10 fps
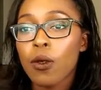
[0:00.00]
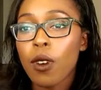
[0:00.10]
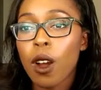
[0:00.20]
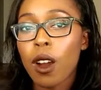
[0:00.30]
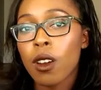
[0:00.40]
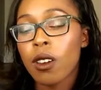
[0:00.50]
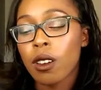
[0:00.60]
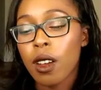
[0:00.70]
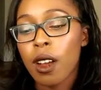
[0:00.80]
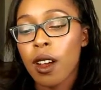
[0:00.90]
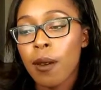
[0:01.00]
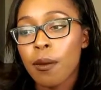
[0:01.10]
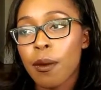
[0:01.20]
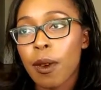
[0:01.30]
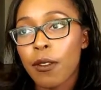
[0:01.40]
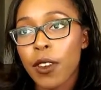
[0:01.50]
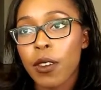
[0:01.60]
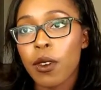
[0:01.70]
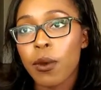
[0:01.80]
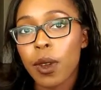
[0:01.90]
far, my
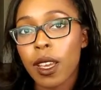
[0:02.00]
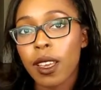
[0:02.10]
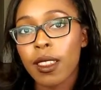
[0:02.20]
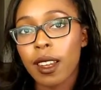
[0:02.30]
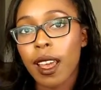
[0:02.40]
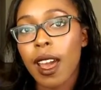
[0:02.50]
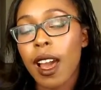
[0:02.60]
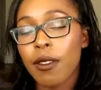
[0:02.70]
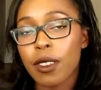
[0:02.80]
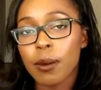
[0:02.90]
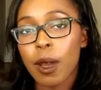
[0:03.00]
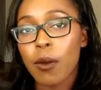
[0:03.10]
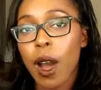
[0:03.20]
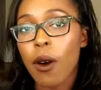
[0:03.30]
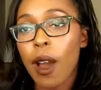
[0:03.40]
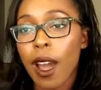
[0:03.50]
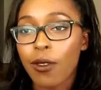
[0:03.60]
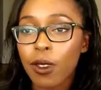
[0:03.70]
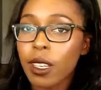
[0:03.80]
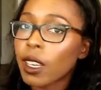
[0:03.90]
favorite wig that I have is my Wow
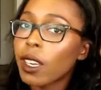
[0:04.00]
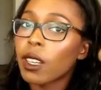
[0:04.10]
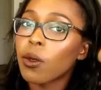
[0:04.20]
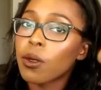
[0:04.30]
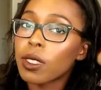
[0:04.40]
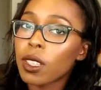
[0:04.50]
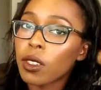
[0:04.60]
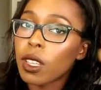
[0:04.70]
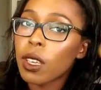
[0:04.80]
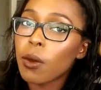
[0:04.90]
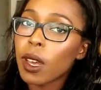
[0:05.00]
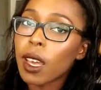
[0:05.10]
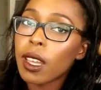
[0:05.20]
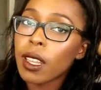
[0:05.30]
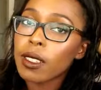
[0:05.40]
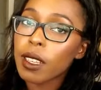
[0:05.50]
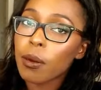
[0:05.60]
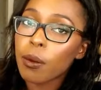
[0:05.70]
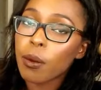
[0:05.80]
African silky wig that's like